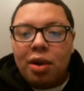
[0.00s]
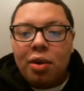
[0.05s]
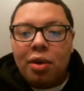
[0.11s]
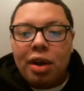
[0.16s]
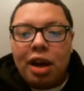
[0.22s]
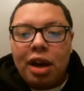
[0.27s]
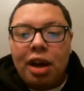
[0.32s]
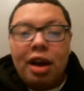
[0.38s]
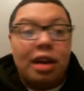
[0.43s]

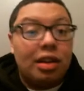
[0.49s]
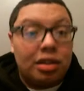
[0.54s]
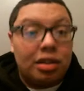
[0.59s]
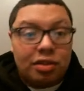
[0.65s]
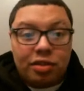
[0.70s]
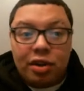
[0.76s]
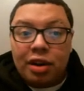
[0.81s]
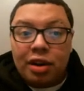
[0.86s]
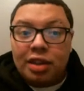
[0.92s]
I
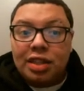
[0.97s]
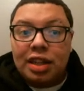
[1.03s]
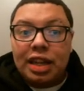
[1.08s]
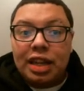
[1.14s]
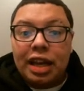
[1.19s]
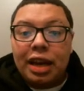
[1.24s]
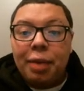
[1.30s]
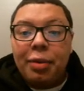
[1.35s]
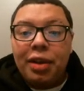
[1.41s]
already said the
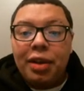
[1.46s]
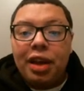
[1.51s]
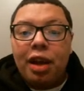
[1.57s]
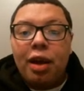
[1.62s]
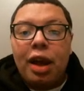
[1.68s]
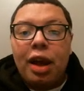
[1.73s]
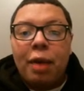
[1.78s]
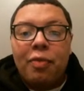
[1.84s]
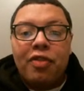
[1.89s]
Giga Brilliant,
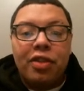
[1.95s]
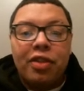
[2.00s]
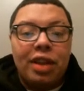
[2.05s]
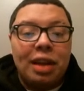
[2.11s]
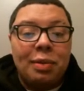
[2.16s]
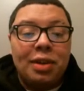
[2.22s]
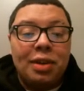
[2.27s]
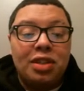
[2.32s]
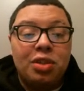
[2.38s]
and for Link
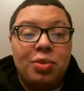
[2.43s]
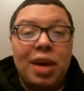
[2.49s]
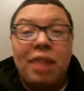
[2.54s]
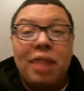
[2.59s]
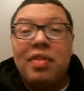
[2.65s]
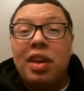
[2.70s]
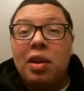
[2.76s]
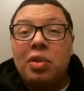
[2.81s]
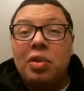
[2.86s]
monsters we have
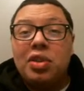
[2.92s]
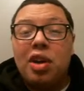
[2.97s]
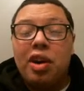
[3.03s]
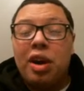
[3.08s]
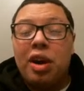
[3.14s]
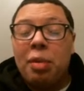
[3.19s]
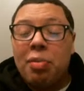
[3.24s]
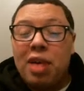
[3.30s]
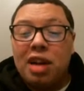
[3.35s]
Deco Talker
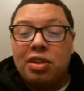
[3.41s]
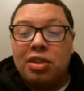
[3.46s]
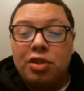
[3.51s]
and Proxy